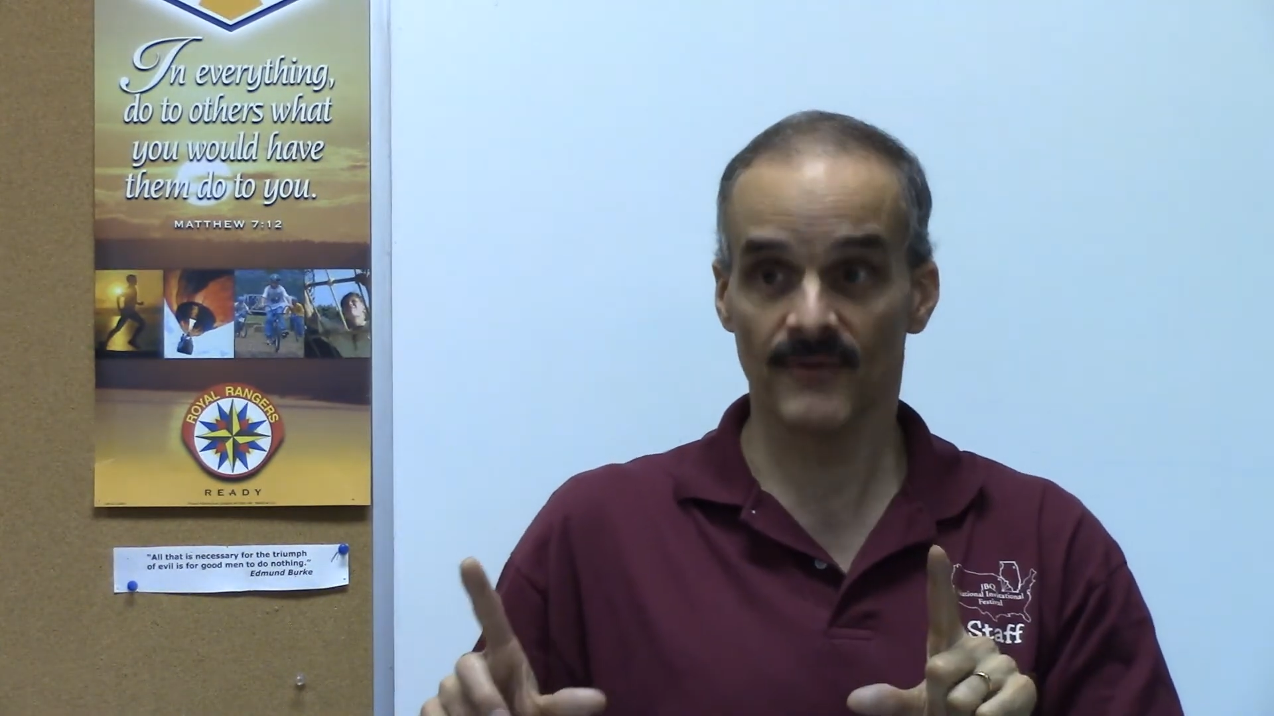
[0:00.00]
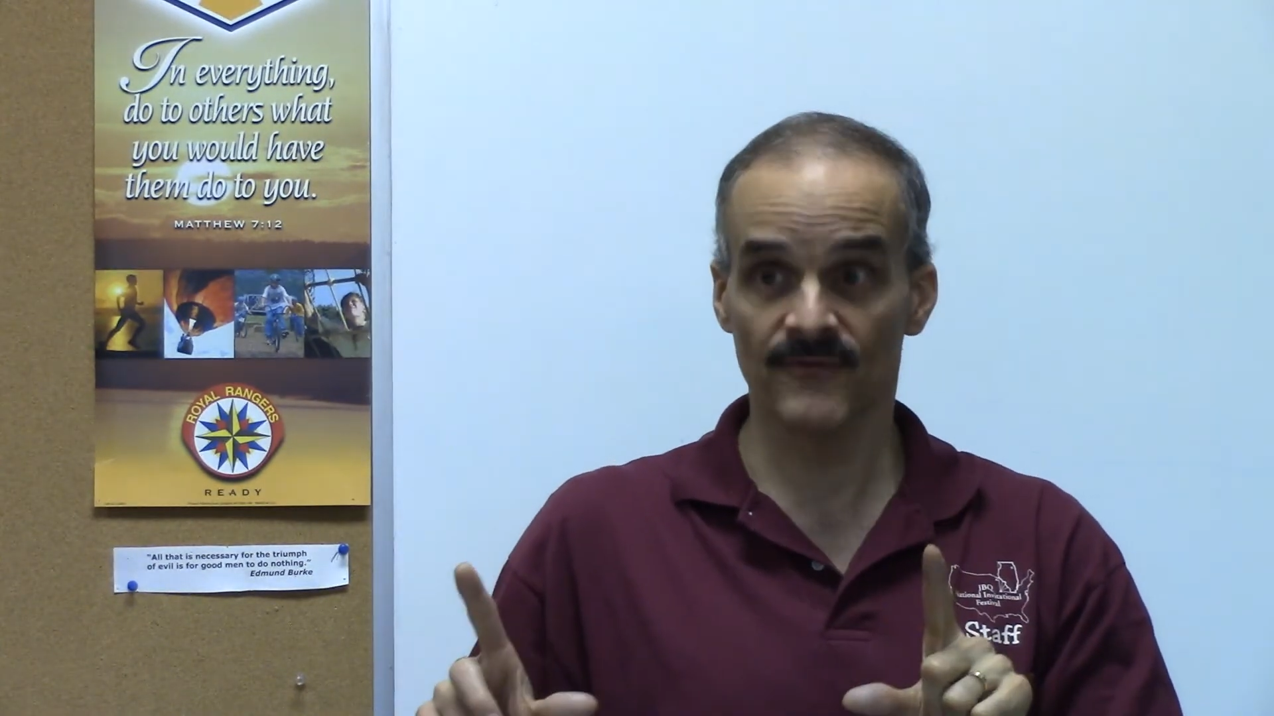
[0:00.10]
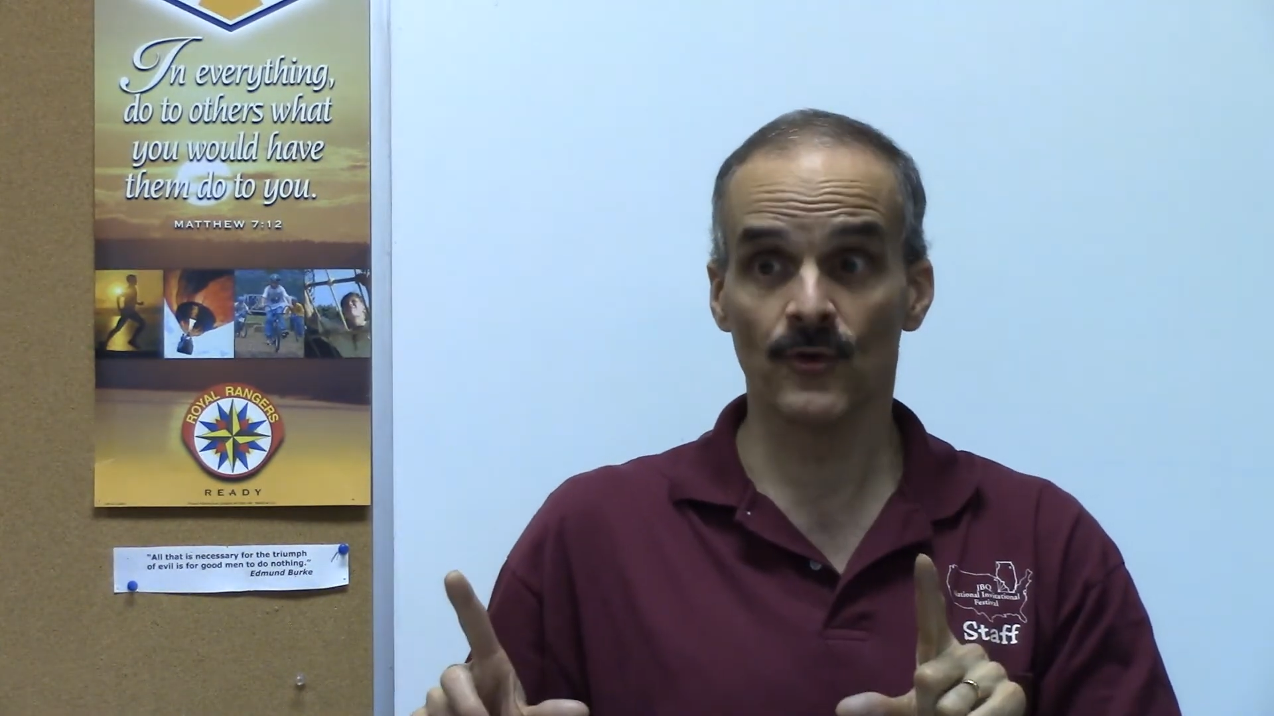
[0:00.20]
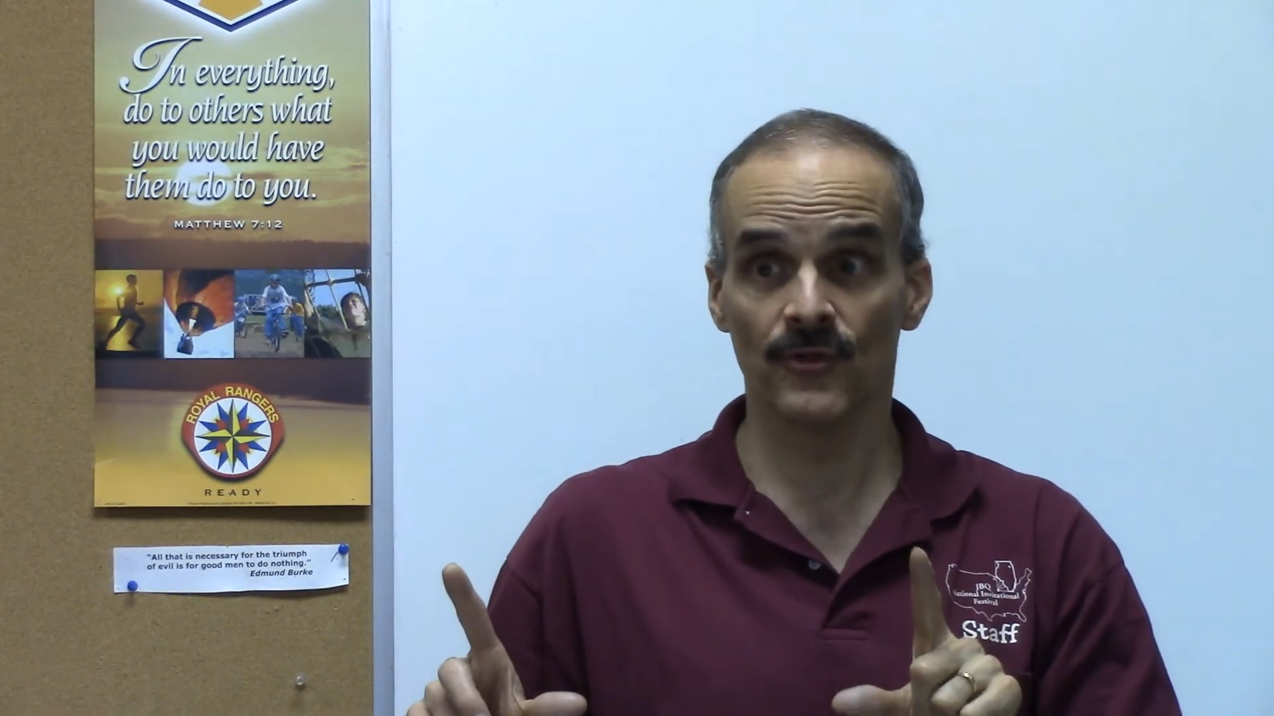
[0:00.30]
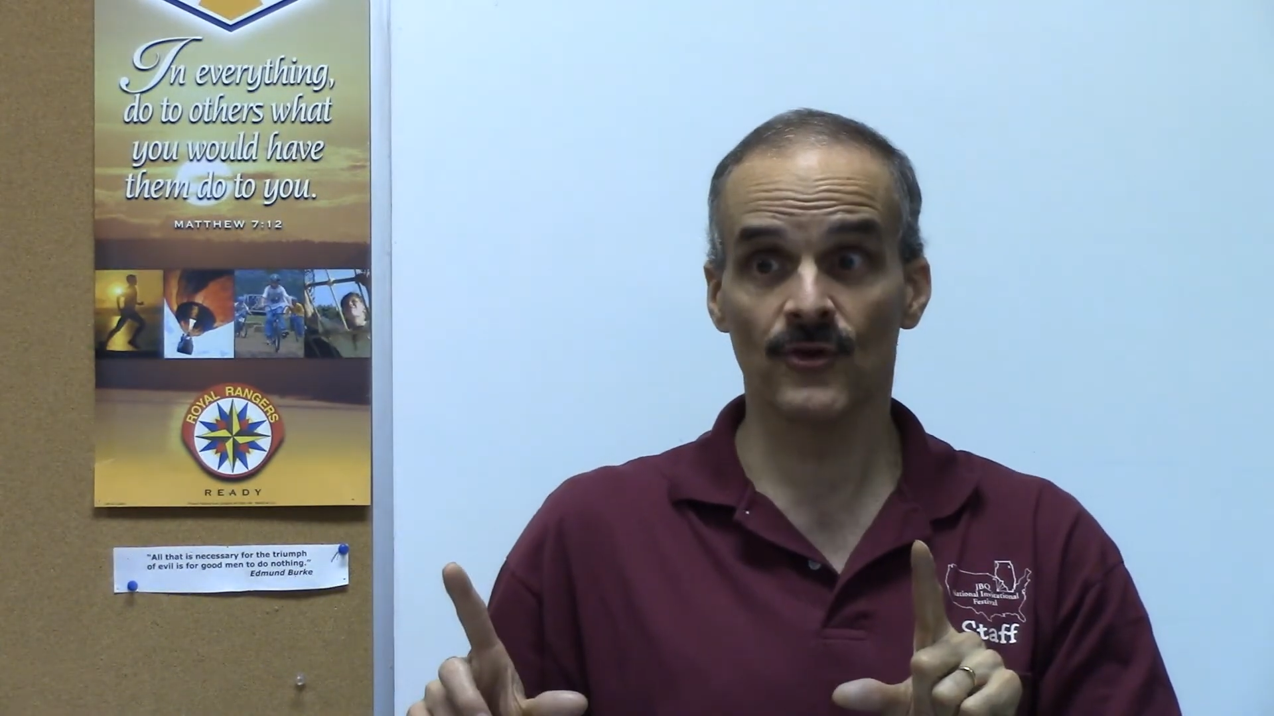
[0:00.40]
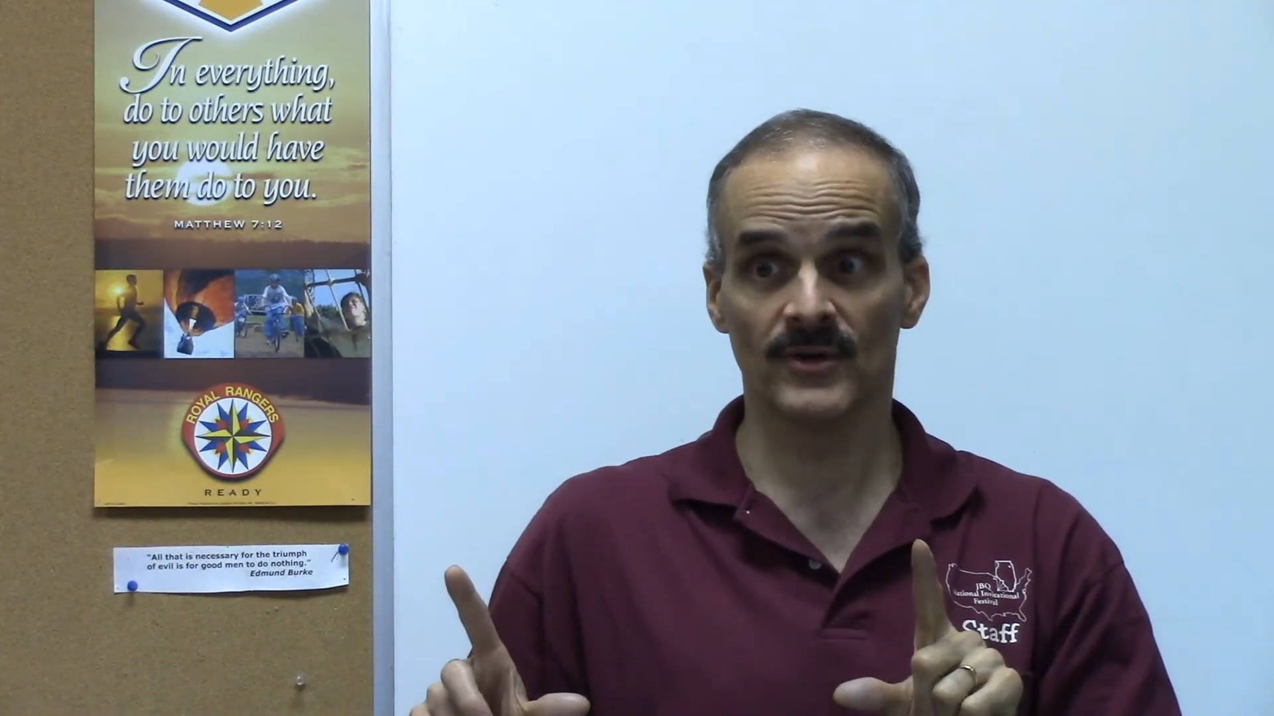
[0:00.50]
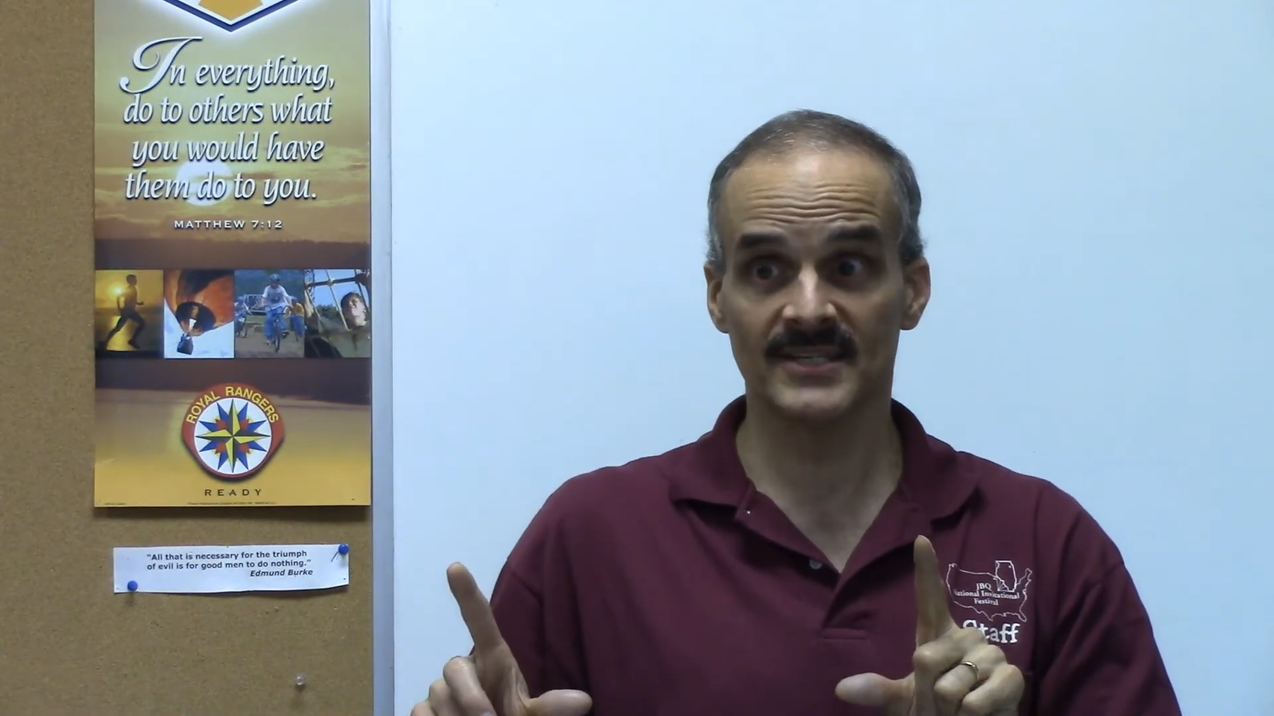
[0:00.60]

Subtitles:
full 30